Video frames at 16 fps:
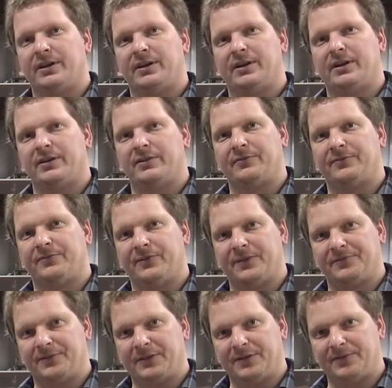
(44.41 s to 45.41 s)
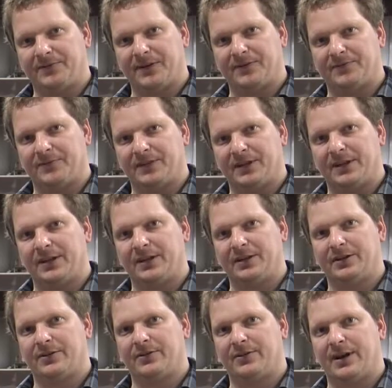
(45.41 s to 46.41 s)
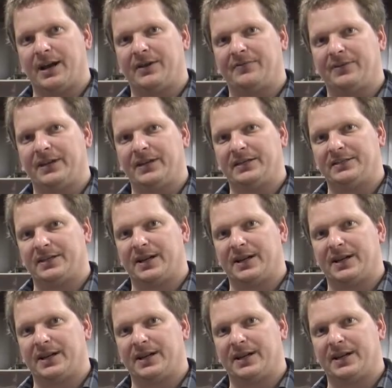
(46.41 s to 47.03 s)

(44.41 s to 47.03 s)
of 50-50 graphite